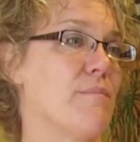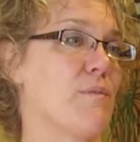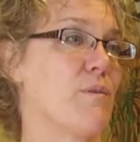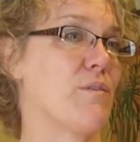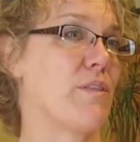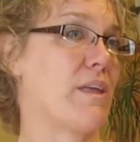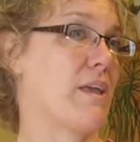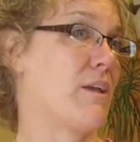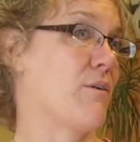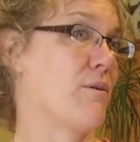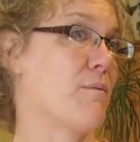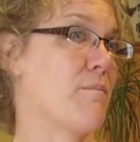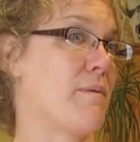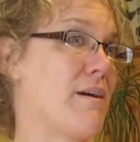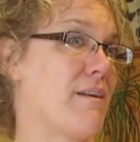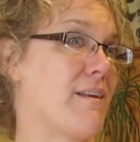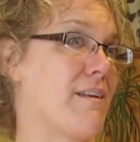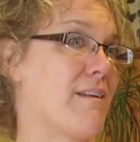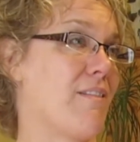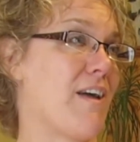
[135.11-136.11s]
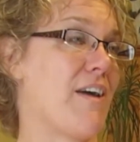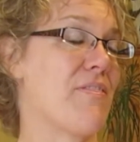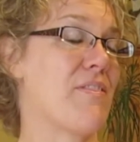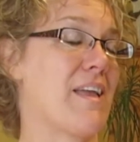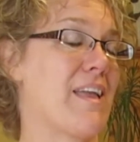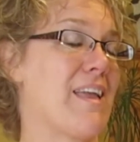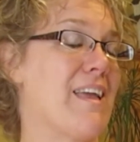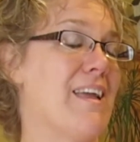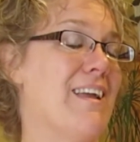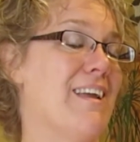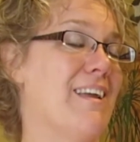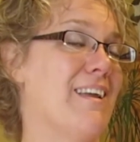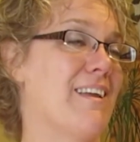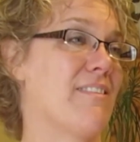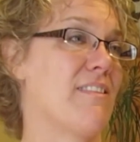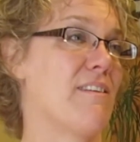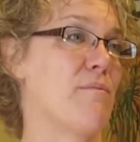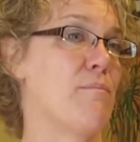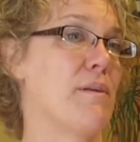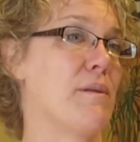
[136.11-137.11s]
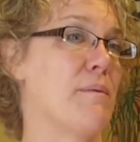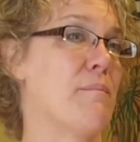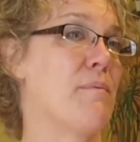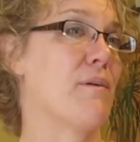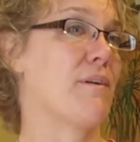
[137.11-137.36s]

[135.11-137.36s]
or they hear about it a lot. They've been a